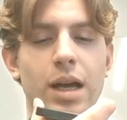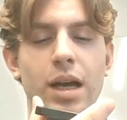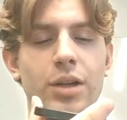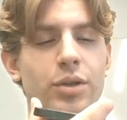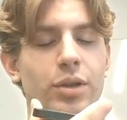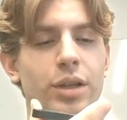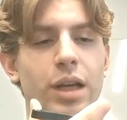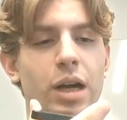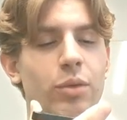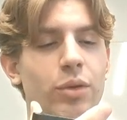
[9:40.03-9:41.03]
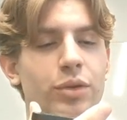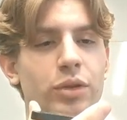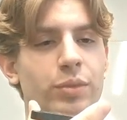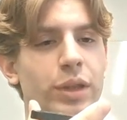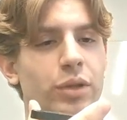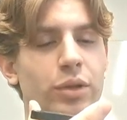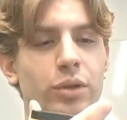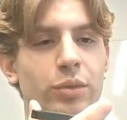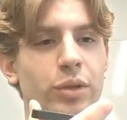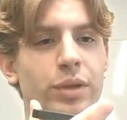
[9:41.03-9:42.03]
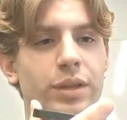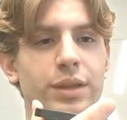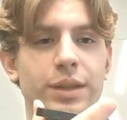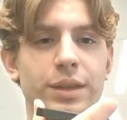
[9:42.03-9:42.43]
Actually, I want to speak to a human, please.